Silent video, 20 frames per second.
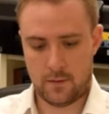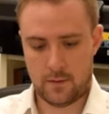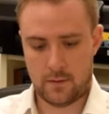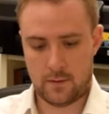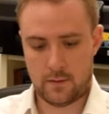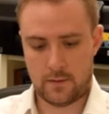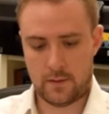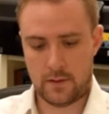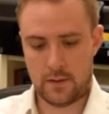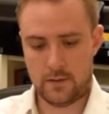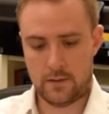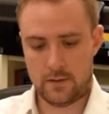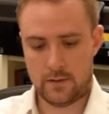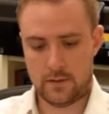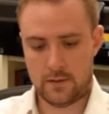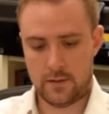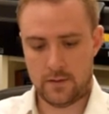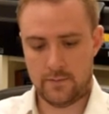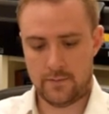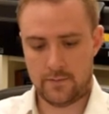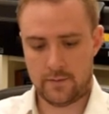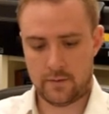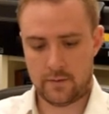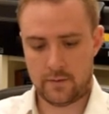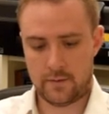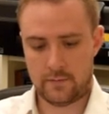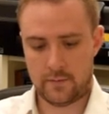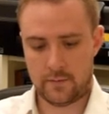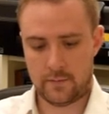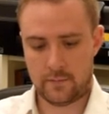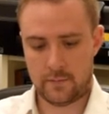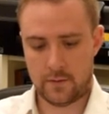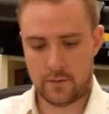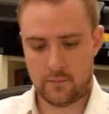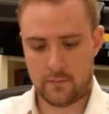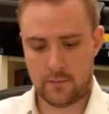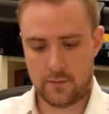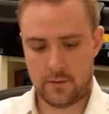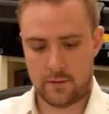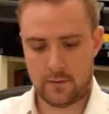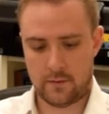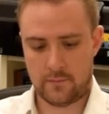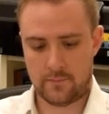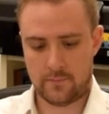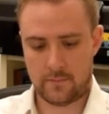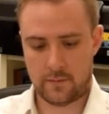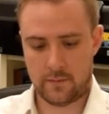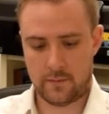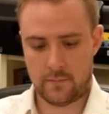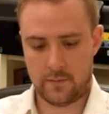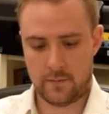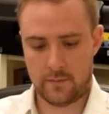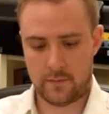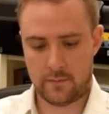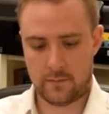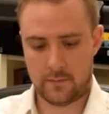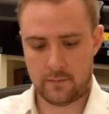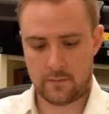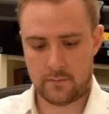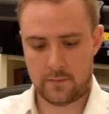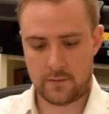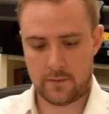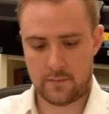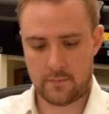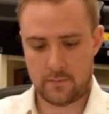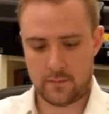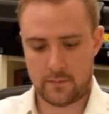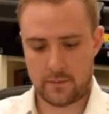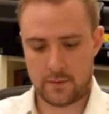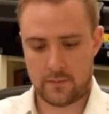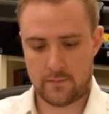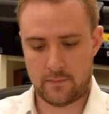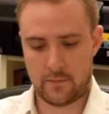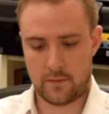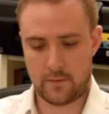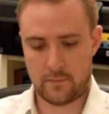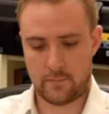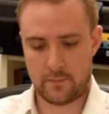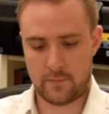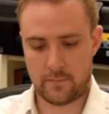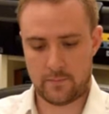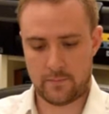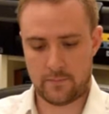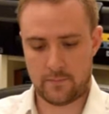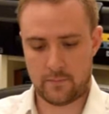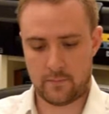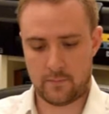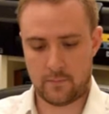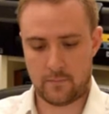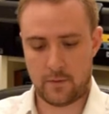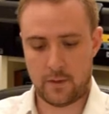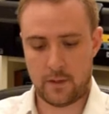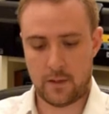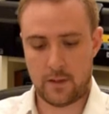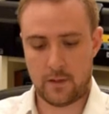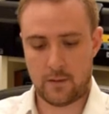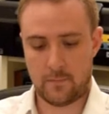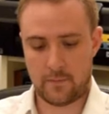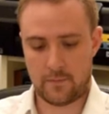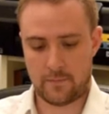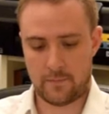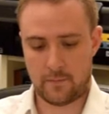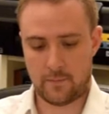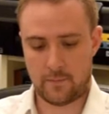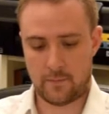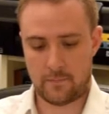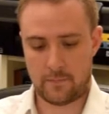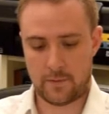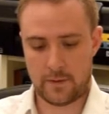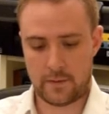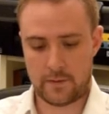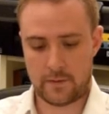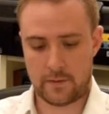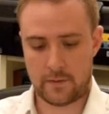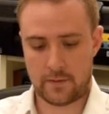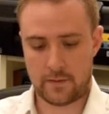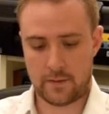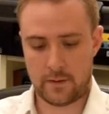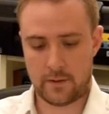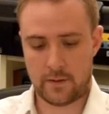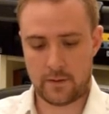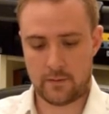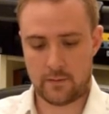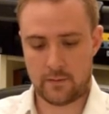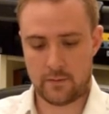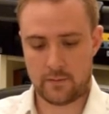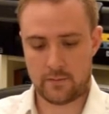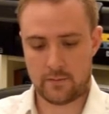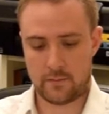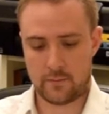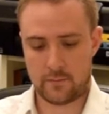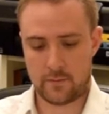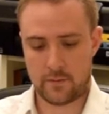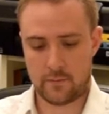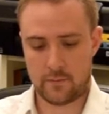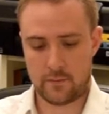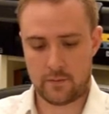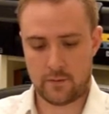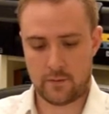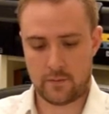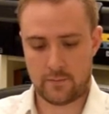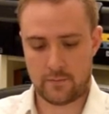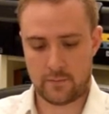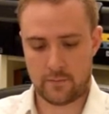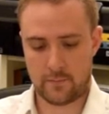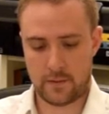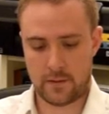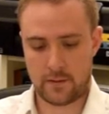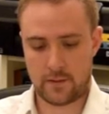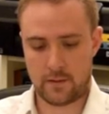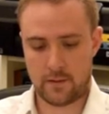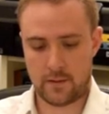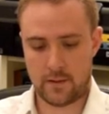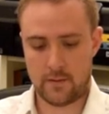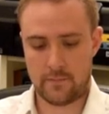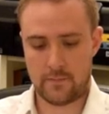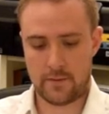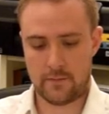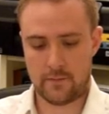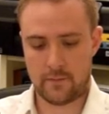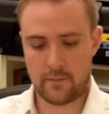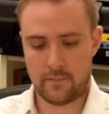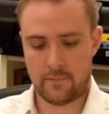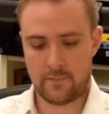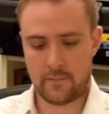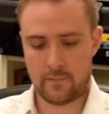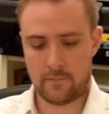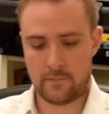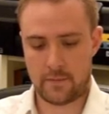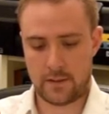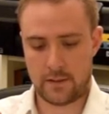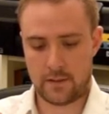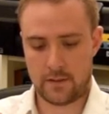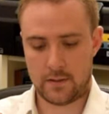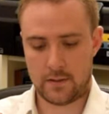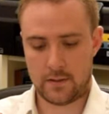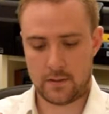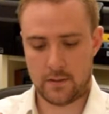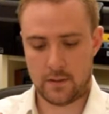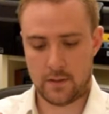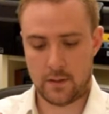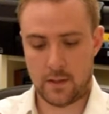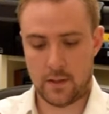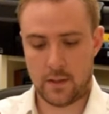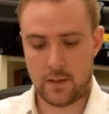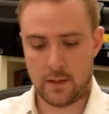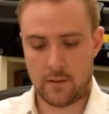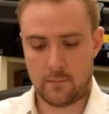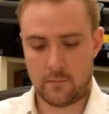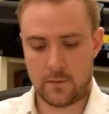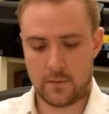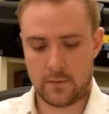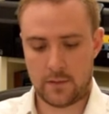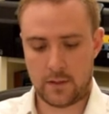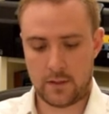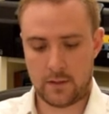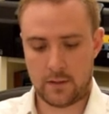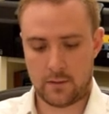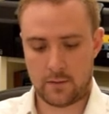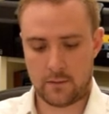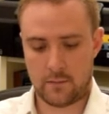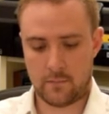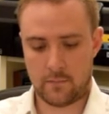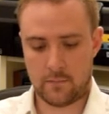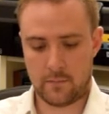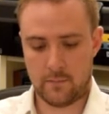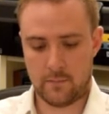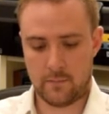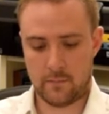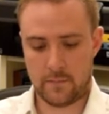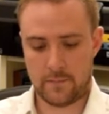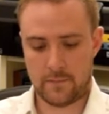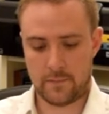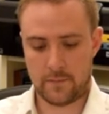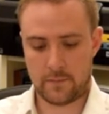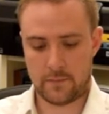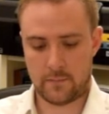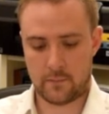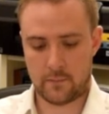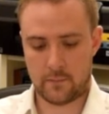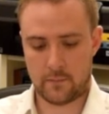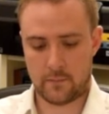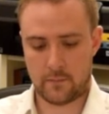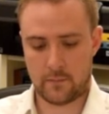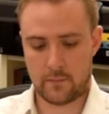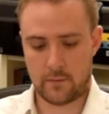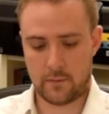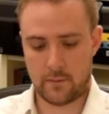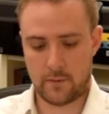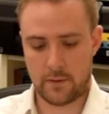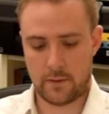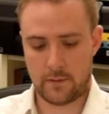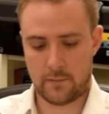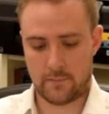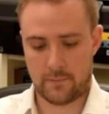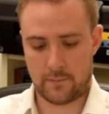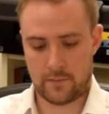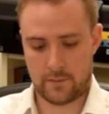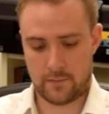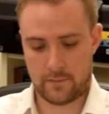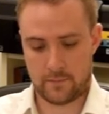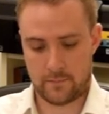And he deceives those that dwell on the earth by the miracles which it was given him to perform before the beast, telling those that dwell on the earth to make an image of the beast, which he had the wound with the sword and lived.